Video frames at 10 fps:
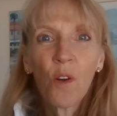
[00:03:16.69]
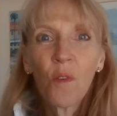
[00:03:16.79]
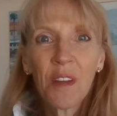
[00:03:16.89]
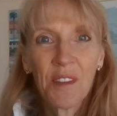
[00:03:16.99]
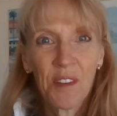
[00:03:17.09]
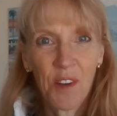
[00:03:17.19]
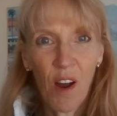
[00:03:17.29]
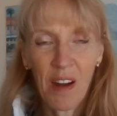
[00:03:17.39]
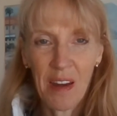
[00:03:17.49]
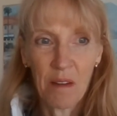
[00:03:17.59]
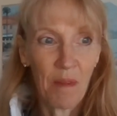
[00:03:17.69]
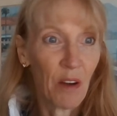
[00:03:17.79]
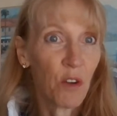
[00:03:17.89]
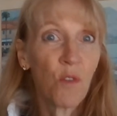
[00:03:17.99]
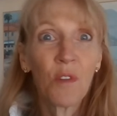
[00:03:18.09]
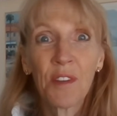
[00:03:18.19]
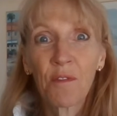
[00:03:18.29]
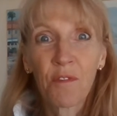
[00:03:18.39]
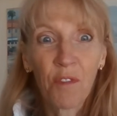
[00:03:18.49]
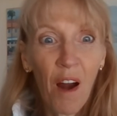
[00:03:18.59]
Who is it talking about? Who is
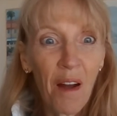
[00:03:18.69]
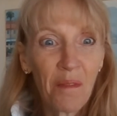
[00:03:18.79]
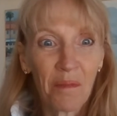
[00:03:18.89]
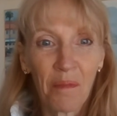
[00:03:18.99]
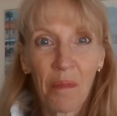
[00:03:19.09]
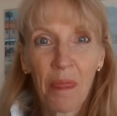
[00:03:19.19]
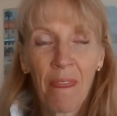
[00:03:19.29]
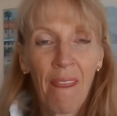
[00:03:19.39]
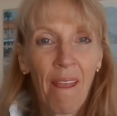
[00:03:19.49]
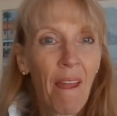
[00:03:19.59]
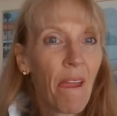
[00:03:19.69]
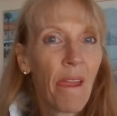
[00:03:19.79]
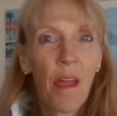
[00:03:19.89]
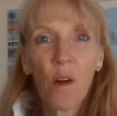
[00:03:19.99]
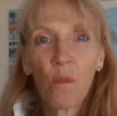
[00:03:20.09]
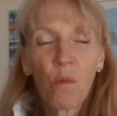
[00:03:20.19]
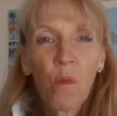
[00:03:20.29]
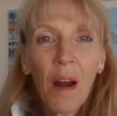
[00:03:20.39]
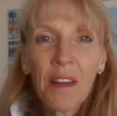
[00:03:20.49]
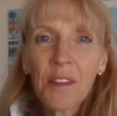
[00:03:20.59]
it from?
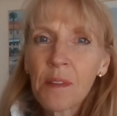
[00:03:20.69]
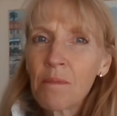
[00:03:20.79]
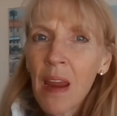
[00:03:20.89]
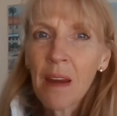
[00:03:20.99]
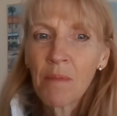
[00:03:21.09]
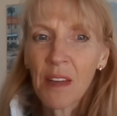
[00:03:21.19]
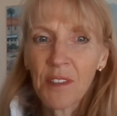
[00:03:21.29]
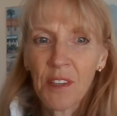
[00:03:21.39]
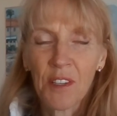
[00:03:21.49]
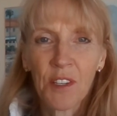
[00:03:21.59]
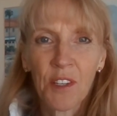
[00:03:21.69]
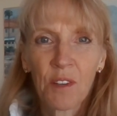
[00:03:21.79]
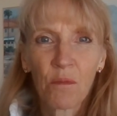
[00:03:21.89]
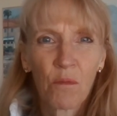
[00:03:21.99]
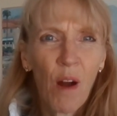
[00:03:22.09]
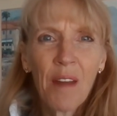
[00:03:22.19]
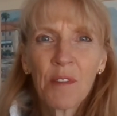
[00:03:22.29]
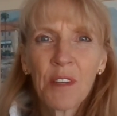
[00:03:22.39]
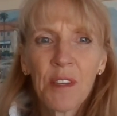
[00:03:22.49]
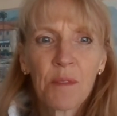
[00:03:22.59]
What is the main message? Why
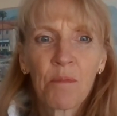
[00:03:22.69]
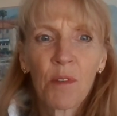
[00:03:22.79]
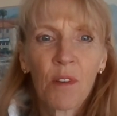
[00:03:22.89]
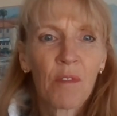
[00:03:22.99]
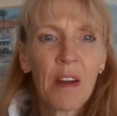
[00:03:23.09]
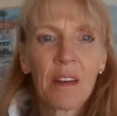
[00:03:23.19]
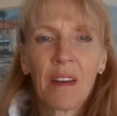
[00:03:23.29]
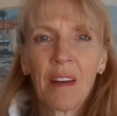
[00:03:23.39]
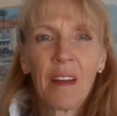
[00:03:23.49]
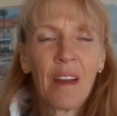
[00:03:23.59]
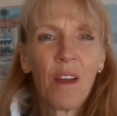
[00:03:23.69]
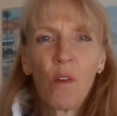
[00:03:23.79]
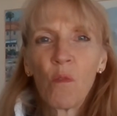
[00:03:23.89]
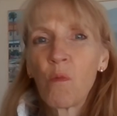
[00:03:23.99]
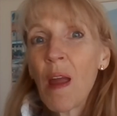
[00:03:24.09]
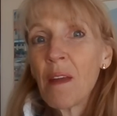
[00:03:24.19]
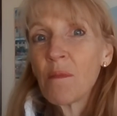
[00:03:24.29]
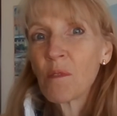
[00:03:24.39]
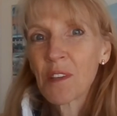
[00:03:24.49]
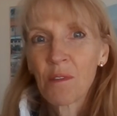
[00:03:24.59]
was this book written?
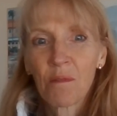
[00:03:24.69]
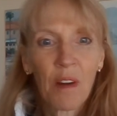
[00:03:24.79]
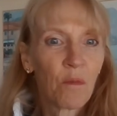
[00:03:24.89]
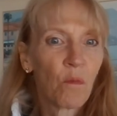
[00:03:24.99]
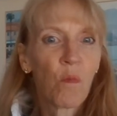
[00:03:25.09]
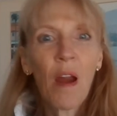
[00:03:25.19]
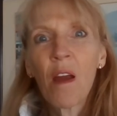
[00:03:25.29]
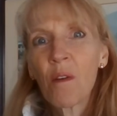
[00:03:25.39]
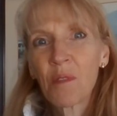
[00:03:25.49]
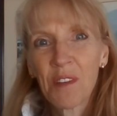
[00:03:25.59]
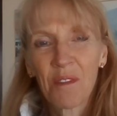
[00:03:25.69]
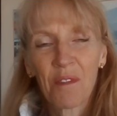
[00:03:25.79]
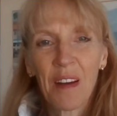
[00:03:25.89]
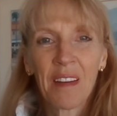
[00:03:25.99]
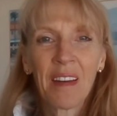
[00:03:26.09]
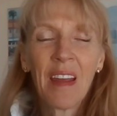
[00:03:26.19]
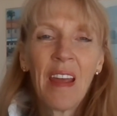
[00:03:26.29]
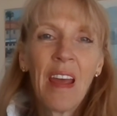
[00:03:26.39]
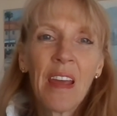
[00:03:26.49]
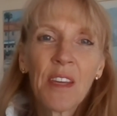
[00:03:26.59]
When was it written? Where was it written?
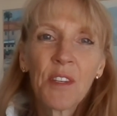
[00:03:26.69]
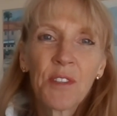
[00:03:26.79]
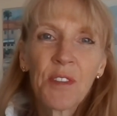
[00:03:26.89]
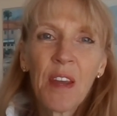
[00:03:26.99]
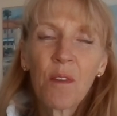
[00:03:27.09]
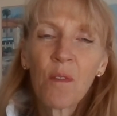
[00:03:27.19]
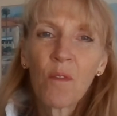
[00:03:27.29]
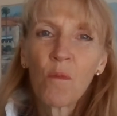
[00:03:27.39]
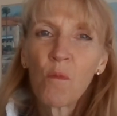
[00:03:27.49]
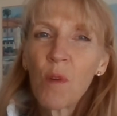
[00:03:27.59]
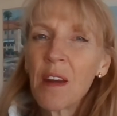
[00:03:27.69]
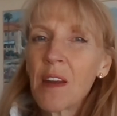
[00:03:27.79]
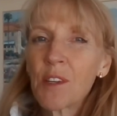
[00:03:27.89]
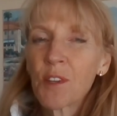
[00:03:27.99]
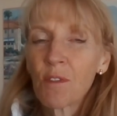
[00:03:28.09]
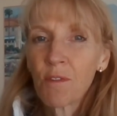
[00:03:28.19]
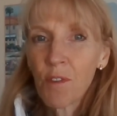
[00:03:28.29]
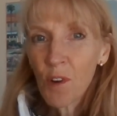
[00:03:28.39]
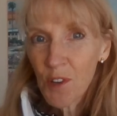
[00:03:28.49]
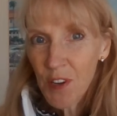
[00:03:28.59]
You see, we need to
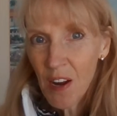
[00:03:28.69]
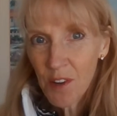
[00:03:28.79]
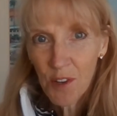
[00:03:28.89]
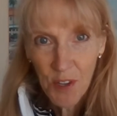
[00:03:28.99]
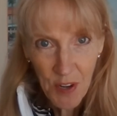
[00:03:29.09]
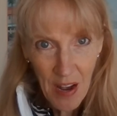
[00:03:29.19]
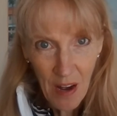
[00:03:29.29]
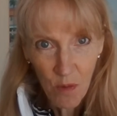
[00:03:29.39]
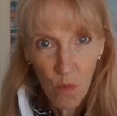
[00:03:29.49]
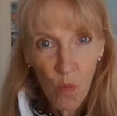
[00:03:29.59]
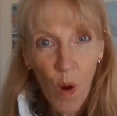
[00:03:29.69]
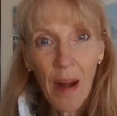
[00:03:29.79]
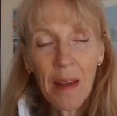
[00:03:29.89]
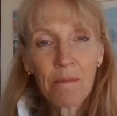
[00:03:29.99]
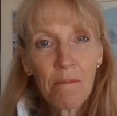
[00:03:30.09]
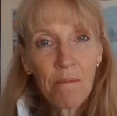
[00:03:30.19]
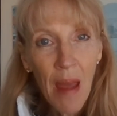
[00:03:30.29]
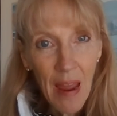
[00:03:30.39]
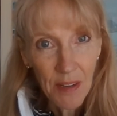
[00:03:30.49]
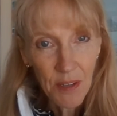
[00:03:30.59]
first understand what it
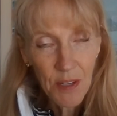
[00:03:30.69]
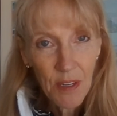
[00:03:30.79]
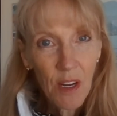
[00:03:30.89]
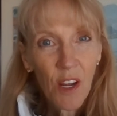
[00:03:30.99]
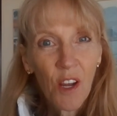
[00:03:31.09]
meant